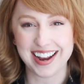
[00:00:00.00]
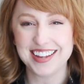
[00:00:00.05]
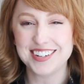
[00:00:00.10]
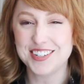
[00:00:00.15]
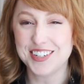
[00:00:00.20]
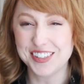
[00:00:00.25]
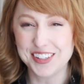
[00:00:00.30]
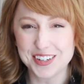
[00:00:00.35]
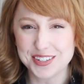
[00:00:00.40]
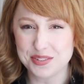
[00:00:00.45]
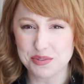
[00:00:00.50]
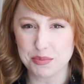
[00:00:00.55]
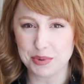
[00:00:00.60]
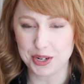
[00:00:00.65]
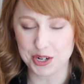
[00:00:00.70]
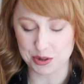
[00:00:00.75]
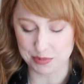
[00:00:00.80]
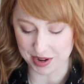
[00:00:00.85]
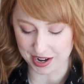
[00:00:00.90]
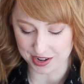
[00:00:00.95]
And she looks
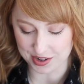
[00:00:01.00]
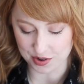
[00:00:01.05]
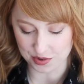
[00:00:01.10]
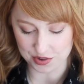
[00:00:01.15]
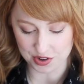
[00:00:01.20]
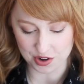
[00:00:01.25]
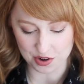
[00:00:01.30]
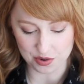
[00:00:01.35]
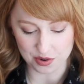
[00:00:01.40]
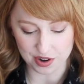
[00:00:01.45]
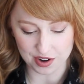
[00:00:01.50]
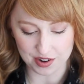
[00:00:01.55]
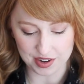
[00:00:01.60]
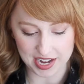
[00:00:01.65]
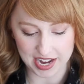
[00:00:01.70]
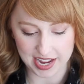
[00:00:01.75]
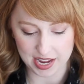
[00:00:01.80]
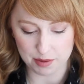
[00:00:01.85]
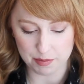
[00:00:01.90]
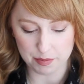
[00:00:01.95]
familiar, but I don't know her
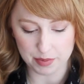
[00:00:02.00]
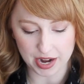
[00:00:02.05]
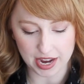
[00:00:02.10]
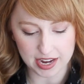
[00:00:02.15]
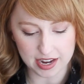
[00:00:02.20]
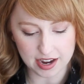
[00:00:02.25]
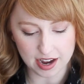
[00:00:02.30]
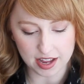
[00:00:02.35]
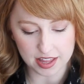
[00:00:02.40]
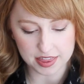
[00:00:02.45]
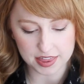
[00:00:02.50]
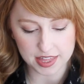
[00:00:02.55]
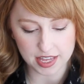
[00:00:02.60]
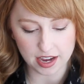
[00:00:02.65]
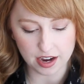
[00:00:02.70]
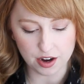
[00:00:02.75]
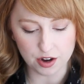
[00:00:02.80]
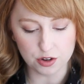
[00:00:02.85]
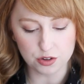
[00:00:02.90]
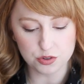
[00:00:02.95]
name. But I got
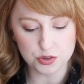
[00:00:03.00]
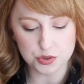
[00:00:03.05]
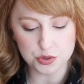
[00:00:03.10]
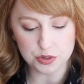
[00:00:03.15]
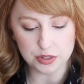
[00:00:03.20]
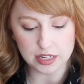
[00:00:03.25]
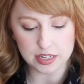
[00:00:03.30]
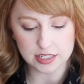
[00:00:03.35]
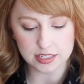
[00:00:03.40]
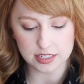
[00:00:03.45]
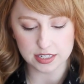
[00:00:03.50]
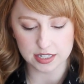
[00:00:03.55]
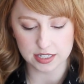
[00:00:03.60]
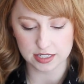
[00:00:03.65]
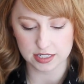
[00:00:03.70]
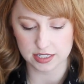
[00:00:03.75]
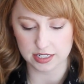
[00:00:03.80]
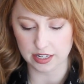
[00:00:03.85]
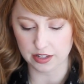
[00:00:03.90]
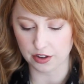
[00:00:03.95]
their Dualist
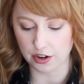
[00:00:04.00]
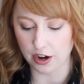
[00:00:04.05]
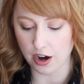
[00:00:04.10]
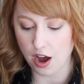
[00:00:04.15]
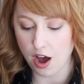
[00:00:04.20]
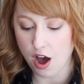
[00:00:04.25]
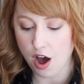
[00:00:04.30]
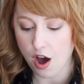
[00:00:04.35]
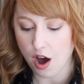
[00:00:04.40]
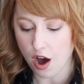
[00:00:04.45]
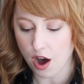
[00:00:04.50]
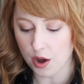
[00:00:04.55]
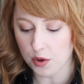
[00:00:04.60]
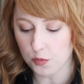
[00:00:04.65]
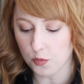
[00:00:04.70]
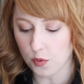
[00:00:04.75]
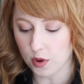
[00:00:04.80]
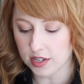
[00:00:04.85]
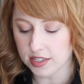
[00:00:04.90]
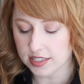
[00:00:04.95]
Concealer.
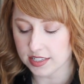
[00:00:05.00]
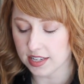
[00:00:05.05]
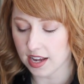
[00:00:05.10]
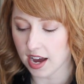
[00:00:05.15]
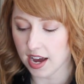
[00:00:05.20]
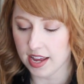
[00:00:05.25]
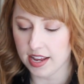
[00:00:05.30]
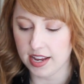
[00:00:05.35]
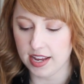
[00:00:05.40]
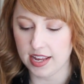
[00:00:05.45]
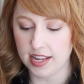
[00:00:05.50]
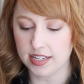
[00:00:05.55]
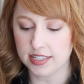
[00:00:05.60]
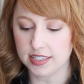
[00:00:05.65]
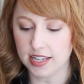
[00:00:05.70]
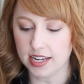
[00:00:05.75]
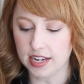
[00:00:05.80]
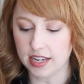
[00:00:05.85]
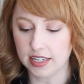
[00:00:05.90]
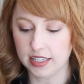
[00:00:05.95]
On one side,
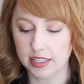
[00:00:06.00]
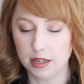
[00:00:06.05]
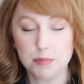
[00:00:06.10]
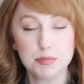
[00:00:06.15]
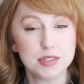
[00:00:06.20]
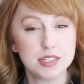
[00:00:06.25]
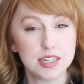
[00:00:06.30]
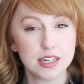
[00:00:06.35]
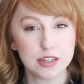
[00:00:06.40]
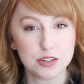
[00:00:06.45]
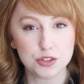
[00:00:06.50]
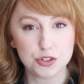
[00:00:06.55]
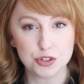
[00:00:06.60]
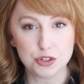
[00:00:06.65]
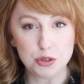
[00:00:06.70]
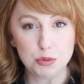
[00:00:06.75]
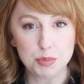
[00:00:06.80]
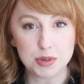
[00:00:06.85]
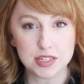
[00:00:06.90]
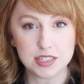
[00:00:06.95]
it's like a lipstick
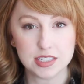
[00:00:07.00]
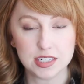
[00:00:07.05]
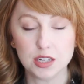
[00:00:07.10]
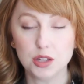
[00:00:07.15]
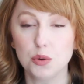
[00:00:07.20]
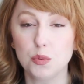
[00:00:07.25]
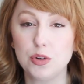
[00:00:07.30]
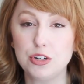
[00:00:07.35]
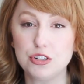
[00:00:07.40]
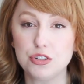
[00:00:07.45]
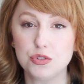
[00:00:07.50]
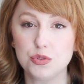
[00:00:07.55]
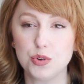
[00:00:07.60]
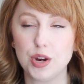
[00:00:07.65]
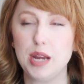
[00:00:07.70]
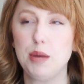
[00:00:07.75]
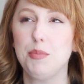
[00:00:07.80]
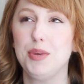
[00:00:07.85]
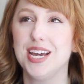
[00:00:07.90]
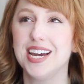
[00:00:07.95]
tube concealer, which is
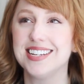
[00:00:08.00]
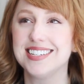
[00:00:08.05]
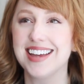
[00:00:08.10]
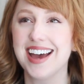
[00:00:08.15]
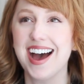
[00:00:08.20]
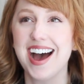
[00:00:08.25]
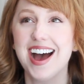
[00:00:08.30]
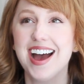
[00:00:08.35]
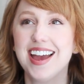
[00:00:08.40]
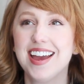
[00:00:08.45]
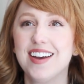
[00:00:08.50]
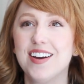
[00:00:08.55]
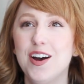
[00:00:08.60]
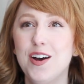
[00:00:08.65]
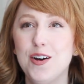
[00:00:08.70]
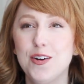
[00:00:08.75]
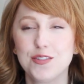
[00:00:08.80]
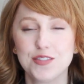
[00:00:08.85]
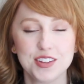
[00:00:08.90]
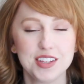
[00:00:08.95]
great because I,
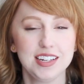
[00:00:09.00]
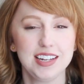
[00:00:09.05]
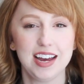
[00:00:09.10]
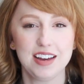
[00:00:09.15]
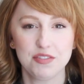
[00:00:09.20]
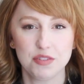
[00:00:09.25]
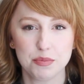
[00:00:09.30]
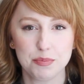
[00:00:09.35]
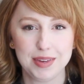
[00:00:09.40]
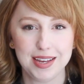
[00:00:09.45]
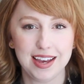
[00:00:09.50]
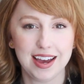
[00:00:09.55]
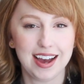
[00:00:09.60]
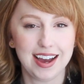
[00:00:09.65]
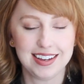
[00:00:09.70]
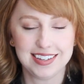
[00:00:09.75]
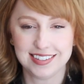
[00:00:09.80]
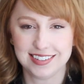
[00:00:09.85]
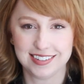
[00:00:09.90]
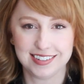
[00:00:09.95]
for the life of me,
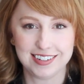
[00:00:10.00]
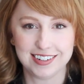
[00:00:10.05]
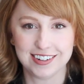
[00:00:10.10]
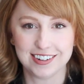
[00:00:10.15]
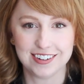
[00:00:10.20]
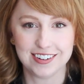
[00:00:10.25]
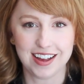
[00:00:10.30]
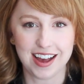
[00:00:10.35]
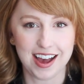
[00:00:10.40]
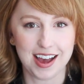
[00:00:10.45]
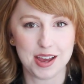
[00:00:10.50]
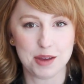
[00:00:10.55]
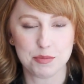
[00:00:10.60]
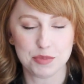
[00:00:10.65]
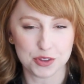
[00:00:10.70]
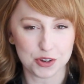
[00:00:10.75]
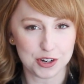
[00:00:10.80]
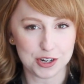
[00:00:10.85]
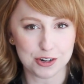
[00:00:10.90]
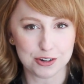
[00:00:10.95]
I still,
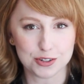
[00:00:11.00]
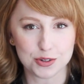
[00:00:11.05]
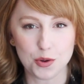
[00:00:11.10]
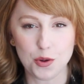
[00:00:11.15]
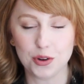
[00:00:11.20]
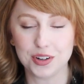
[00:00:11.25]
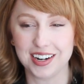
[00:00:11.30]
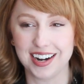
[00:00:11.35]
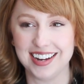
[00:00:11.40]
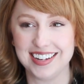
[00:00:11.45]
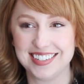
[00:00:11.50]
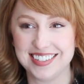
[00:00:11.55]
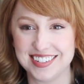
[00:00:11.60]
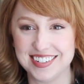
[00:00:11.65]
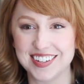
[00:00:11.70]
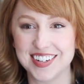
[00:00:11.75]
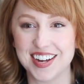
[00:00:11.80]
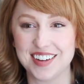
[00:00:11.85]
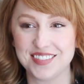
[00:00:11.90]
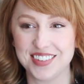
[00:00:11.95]
I'm 30 years old and I
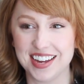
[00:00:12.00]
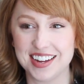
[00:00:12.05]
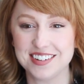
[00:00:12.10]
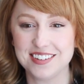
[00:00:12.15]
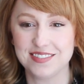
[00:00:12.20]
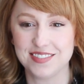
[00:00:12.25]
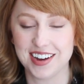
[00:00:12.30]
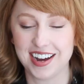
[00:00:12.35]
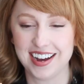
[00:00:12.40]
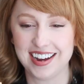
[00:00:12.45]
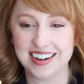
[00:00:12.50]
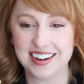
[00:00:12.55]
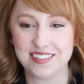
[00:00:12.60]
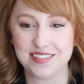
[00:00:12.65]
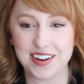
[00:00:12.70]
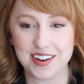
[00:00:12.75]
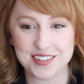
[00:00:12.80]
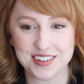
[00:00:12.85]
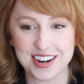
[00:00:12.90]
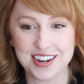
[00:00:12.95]
still have yet to find a
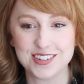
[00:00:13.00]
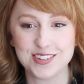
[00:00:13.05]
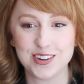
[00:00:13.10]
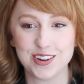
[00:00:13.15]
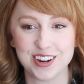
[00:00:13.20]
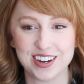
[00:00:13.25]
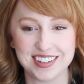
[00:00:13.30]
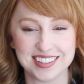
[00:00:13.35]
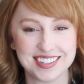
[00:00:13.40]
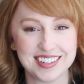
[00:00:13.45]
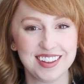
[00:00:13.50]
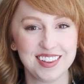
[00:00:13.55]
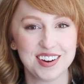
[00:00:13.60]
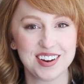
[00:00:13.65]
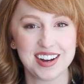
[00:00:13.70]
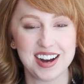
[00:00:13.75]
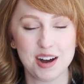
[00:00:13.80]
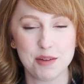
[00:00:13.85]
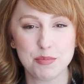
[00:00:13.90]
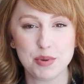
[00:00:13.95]
foundation or concealer
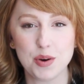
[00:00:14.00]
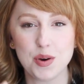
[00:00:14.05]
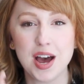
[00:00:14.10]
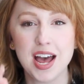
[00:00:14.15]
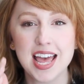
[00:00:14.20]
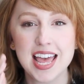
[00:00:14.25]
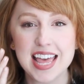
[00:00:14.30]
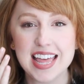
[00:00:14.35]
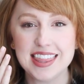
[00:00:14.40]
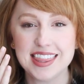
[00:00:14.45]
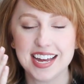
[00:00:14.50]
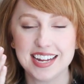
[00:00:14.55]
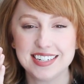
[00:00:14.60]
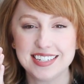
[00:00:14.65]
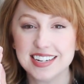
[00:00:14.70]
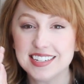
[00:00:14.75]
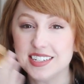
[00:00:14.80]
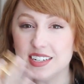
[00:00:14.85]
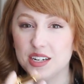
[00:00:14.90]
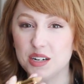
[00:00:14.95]
combo that
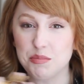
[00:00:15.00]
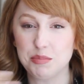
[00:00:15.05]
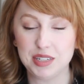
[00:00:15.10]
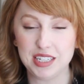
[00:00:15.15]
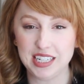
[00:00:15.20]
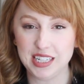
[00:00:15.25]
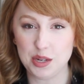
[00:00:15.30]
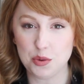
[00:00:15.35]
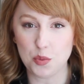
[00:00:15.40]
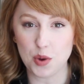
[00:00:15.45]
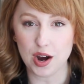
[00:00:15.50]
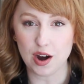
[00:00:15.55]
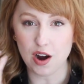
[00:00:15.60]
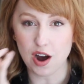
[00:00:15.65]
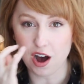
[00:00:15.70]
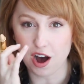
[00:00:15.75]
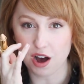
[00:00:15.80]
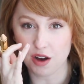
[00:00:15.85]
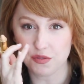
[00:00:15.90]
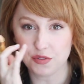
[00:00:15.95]
doesn't completely
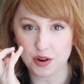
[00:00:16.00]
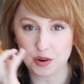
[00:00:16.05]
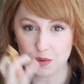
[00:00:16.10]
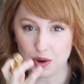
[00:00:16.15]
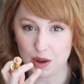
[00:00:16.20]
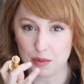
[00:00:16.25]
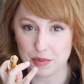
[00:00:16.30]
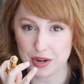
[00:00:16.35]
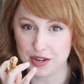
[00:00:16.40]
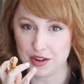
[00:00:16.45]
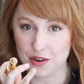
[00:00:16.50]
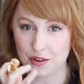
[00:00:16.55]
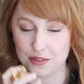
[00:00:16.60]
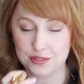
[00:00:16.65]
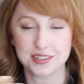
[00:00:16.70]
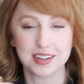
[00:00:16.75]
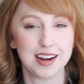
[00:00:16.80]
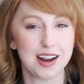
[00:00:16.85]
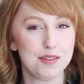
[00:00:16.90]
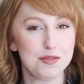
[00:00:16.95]
wear off around my
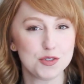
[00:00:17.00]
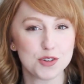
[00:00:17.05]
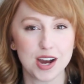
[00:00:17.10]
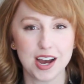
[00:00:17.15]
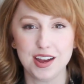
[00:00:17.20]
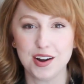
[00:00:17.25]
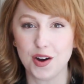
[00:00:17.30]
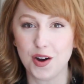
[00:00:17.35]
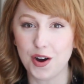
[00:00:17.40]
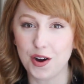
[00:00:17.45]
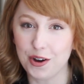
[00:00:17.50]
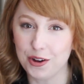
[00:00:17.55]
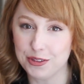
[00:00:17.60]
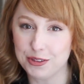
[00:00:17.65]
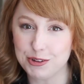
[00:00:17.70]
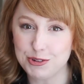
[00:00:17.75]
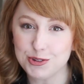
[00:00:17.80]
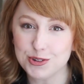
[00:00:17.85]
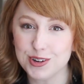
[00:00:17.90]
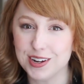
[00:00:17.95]
nose. And I've tried all
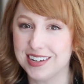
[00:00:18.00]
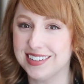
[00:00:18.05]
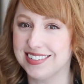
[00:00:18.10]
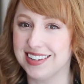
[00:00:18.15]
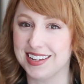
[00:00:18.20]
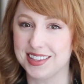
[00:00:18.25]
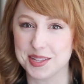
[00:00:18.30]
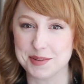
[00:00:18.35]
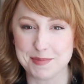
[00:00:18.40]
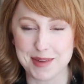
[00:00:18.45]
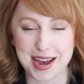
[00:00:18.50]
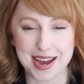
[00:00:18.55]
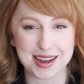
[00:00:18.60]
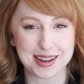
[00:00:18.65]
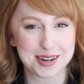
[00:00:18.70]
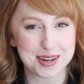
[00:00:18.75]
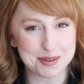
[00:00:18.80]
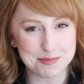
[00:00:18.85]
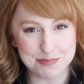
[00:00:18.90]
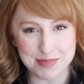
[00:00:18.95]
the tricks like the
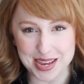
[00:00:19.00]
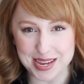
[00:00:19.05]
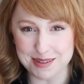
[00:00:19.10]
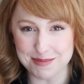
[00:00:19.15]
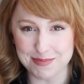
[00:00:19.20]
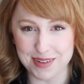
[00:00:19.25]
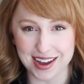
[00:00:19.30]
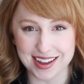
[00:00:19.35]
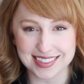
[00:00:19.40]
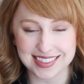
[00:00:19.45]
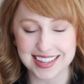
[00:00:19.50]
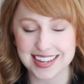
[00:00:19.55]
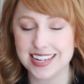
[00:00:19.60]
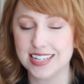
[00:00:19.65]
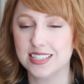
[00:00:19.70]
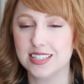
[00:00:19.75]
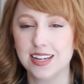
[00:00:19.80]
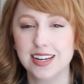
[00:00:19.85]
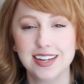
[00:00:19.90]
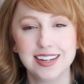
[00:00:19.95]
MAC paint pot
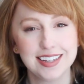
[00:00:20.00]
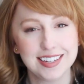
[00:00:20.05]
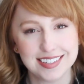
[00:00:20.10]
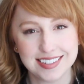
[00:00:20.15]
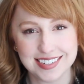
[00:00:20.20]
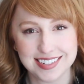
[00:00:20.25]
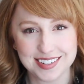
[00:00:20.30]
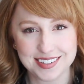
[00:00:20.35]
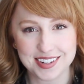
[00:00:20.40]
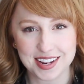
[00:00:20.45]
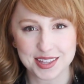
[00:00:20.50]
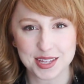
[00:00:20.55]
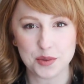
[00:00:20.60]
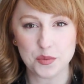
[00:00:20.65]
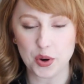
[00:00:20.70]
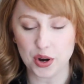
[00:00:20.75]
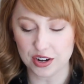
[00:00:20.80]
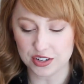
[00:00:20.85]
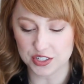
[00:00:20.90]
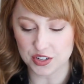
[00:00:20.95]
things, still
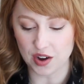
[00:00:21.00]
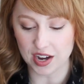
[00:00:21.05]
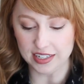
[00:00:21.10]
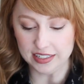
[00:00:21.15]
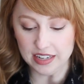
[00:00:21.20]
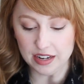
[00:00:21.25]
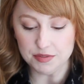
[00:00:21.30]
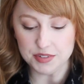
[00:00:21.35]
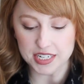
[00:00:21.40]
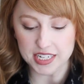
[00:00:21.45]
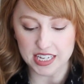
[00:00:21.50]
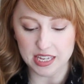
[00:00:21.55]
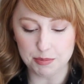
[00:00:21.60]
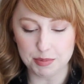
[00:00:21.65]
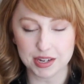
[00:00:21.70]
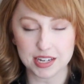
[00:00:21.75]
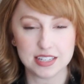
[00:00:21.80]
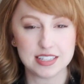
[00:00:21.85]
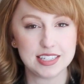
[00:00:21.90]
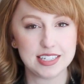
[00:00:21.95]
nothing works. So I love to
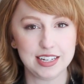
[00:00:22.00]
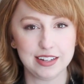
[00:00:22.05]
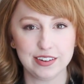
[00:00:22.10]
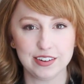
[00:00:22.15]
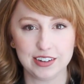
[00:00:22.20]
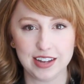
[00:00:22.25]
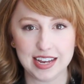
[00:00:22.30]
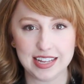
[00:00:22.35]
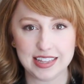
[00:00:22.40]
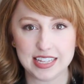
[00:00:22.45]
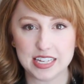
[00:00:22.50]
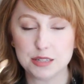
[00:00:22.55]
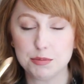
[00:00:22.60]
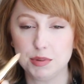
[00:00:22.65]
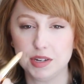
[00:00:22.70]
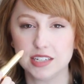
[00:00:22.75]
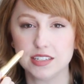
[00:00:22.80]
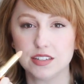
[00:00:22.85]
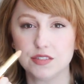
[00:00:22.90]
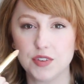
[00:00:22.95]
keep a concealer like this
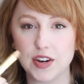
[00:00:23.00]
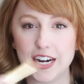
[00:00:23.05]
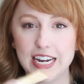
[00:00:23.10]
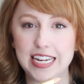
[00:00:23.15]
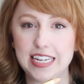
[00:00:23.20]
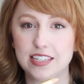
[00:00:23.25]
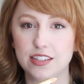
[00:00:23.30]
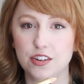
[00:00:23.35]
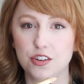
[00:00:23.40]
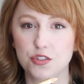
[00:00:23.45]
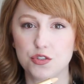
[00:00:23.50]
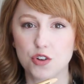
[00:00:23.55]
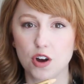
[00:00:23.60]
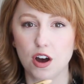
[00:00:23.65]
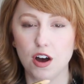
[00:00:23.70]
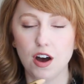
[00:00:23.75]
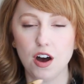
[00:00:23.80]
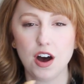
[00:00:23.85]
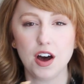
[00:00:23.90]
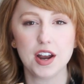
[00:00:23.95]
because it's very easy to
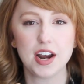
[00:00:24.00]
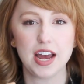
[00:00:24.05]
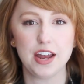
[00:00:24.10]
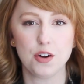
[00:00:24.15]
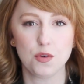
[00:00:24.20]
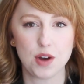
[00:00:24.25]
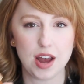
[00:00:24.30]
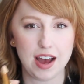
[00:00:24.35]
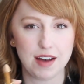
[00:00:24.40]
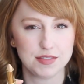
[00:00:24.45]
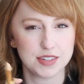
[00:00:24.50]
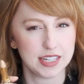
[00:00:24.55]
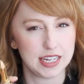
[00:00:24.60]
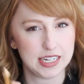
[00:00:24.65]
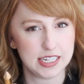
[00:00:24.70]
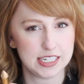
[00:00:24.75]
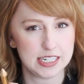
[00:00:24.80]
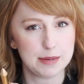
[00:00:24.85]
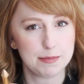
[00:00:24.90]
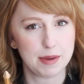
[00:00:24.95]
draw on. I don't have to
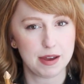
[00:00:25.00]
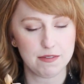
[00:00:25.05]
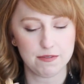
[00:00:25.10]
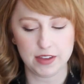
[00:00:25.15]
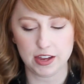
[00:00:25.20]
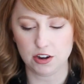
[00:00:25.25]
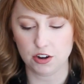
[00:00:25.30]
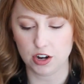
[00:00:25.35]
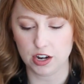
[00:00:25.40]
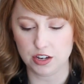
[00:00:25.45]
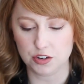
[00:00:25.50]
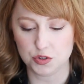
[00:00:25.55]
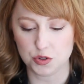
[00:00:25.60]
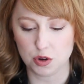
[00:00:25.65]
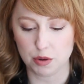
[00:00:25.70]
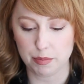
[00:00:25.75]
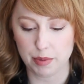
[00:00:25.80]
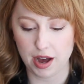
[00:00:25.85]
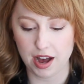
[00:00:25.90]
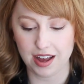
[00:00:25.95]
like dip my finger
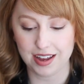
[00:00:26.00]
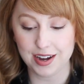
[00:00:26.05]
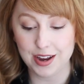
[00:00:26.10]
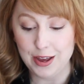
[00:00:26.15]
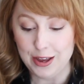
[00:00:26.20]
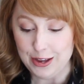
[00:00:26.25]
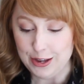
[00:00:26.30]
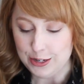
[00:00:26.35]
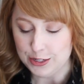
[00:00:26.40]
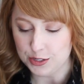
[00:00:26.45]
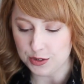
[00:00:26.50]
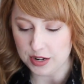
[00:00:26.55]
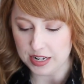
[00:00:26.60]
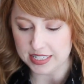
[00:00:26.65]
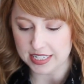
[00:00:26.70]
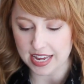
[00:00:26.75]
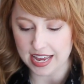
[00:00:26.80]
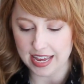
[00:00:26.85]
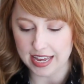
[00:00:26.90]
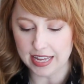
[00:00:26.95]
into a pot. So
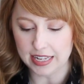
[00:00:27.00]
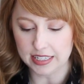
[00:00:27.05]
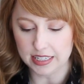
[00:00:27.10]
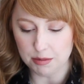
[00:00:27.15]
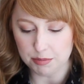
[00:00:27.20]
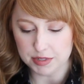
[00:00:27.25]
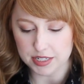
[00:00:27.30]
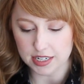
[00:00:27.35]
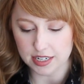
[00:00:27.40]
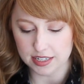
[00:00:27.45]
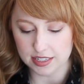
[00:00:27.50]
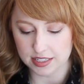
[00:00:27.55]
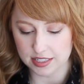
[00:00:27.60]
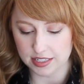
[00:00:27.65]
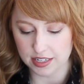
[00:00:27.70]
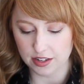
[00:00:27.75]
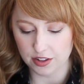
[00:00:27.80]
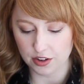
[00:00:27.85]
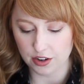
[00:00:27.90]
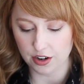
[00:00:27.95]
it's a lipstick
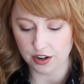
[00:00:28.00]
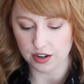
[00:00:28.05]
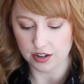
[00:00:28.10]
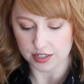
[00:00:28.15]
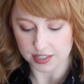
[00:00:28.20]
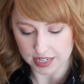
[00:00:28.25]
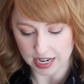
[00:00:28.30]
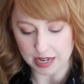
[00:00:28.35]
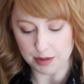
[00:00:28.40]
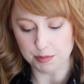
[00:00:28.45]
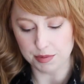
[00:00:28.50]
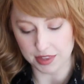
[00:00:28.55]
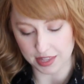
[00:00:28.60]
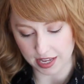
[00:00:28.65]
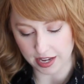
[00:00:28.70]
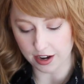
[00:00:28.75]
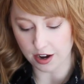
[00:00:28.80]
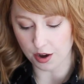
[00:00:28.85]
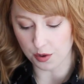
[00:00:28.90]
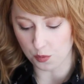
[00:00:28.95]
concealer type
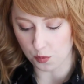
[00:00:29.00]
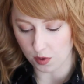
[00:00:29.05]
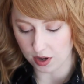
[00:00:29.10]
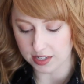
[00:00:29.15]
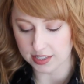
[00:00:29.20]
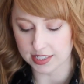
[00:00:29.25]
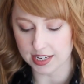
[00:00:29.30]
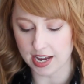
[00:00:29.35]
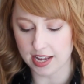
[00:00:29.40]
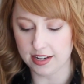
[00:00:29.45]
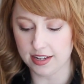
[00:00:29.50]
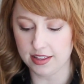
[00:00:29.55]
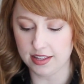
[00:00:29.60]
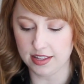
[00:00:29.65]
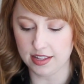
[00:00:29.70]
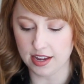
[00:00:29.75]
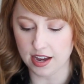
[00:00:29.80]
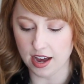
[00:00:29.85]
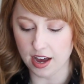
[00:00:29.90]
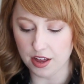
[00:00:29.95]
thing on one side
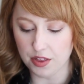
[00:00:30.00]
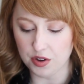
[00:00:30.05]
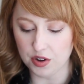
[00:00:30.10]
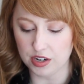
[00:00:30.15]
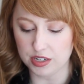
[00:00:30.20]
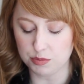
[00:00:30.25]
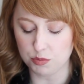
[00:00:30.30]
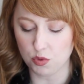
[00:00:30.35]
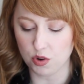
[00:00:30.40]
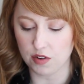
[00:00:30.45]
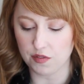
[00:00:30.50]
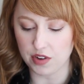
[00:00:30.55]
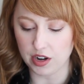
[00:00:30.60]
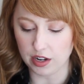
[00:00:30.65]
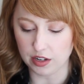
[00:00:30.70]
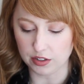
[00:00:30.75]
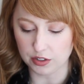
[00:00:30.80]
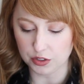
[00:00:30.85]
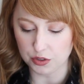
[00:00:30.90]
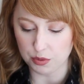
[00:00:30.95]
and the other is more of an
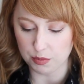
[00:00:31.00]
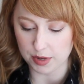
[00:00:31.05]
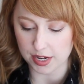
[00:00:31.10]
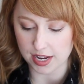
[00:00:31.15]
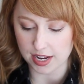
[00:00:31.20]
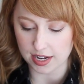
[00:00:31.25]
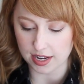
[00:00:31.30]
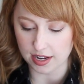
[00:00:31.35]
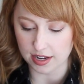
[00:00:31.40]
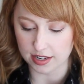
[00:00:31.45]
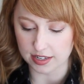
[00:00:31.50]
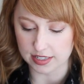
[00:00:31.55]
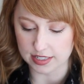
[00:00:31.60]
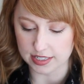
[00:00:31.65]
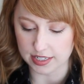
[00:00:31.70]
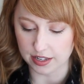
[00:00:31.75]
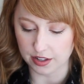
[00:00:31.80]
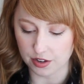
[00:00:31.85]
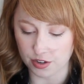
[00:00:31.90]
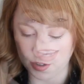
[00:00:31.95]
illuminating
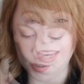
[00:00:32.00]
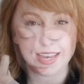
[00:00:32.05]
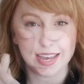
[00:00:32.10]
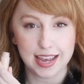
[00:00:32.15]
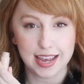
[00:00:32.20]
concealer.